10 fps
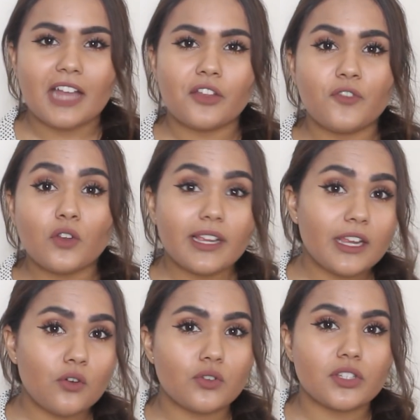And I feel
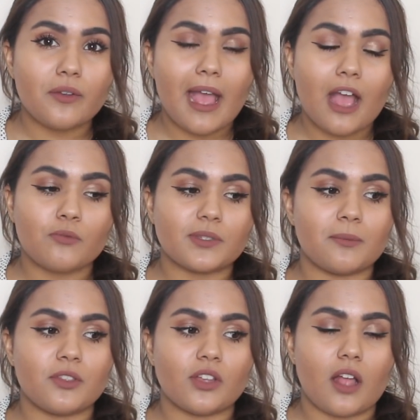like it also helps
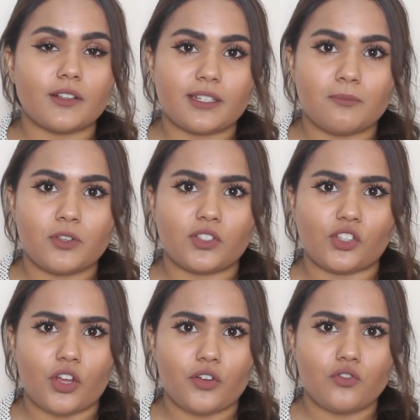some of the customers
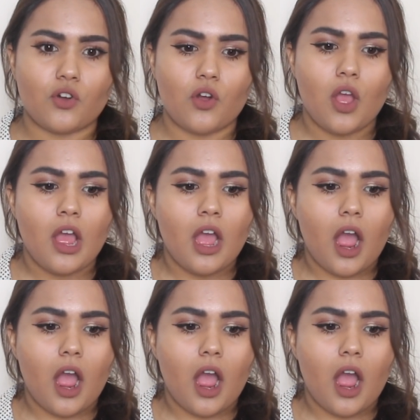that are not